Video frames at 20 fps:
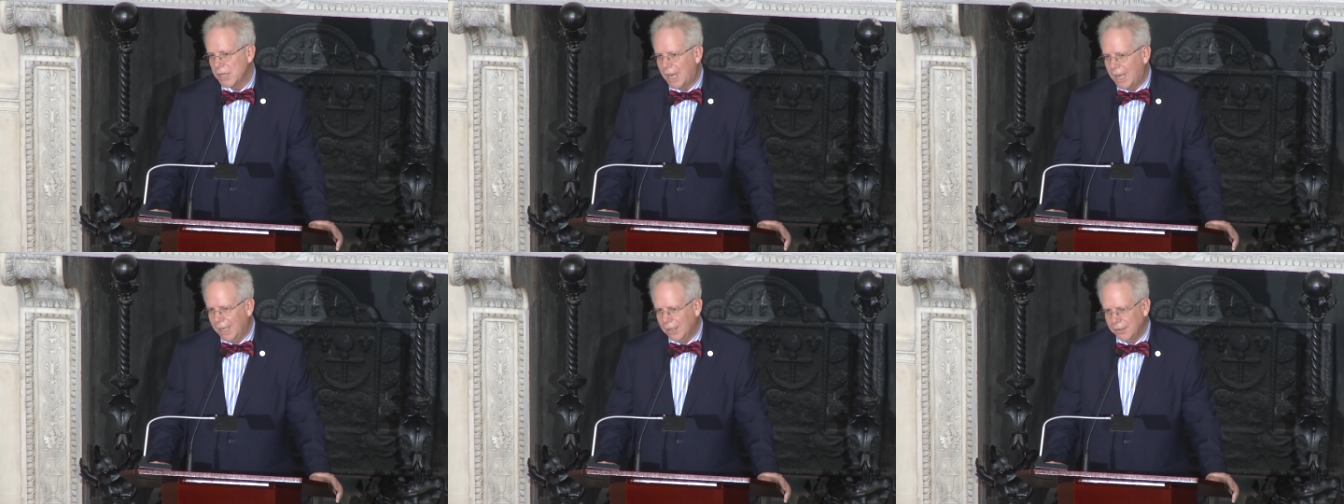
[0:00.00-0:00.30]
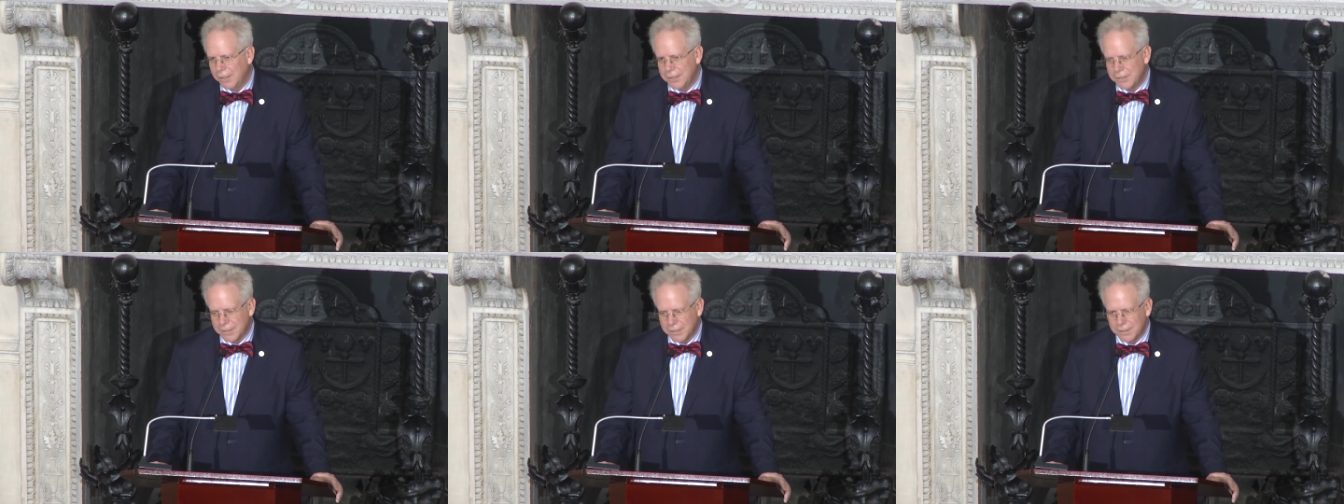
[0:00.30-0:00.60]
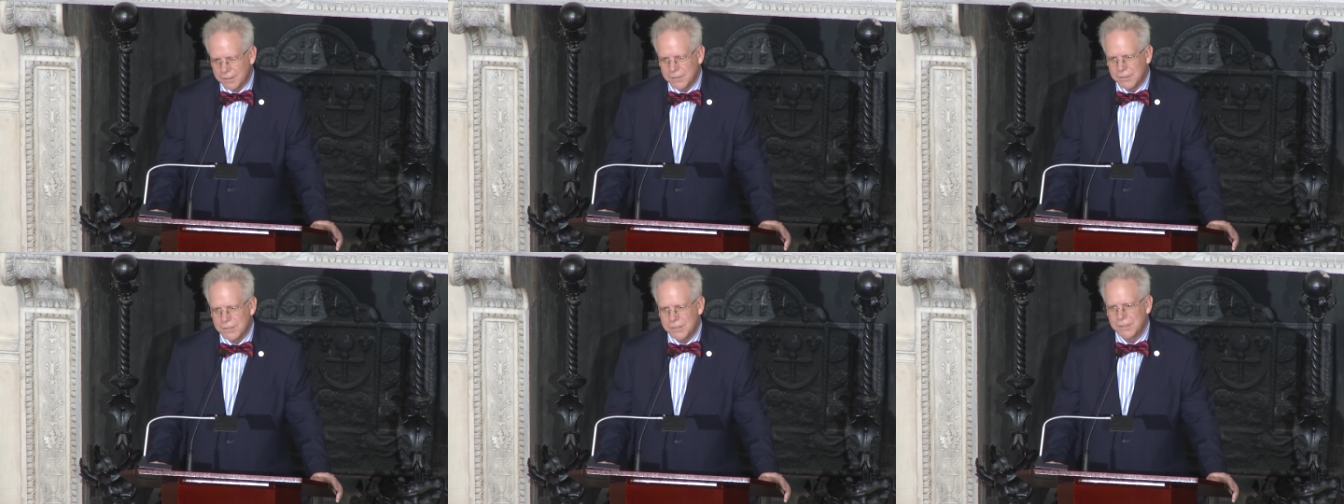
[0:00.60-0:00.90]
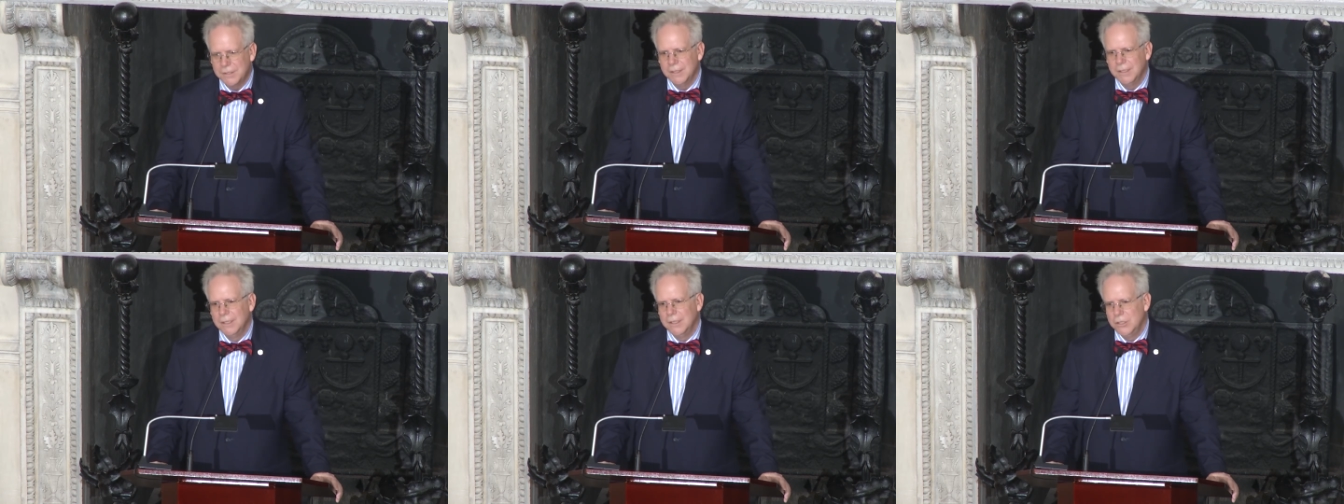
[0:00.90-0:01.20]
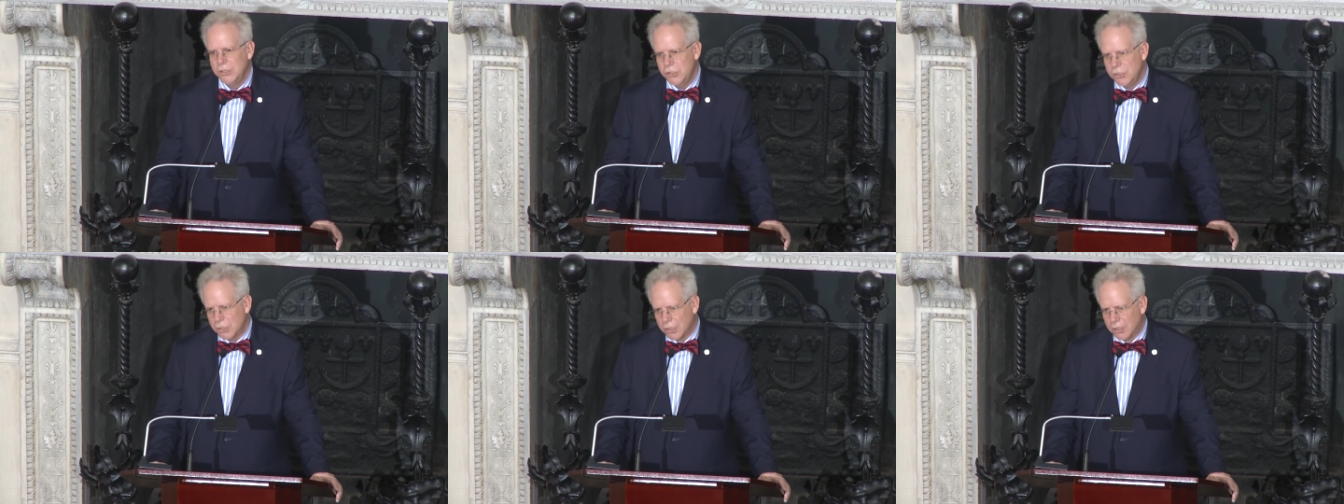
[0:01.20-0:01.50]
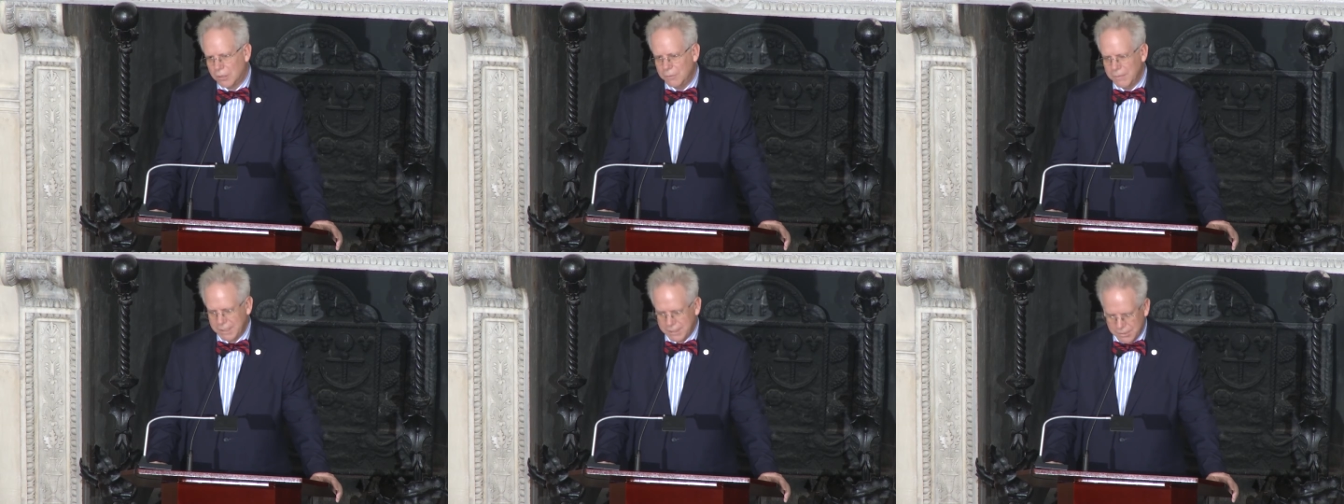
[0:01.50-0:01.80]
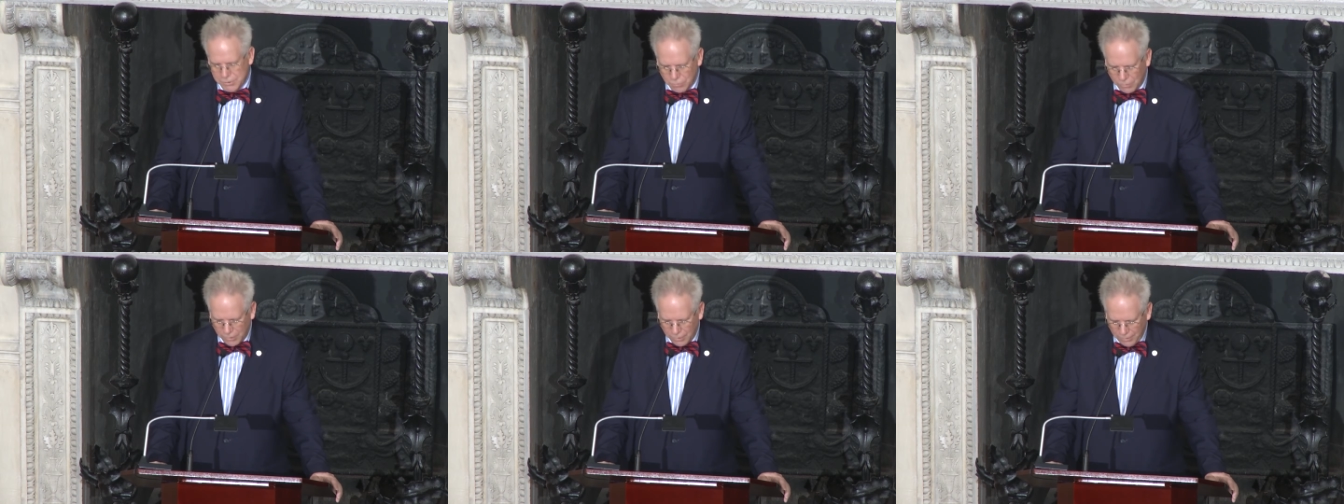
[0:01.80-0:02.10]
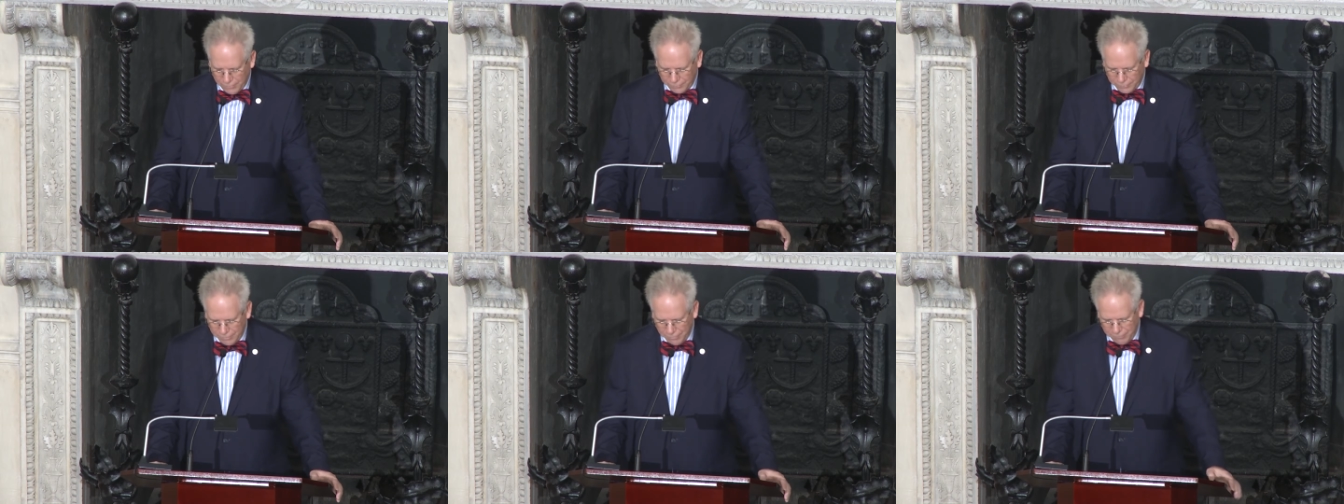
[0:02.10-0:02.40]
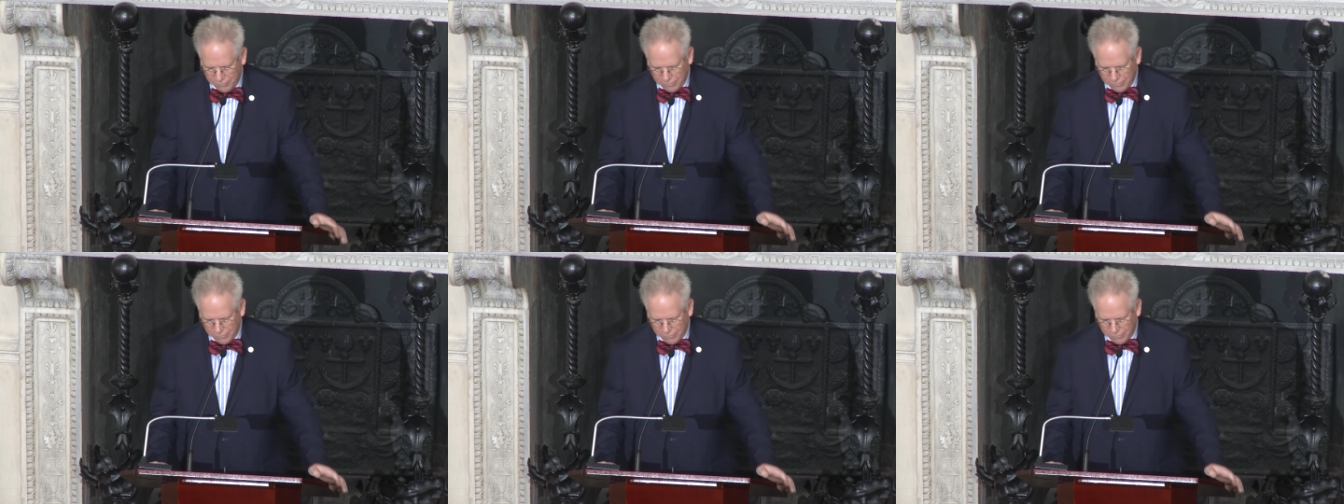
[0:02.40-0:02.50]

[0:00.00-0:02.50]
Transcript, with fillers: Highlanders, Germans were also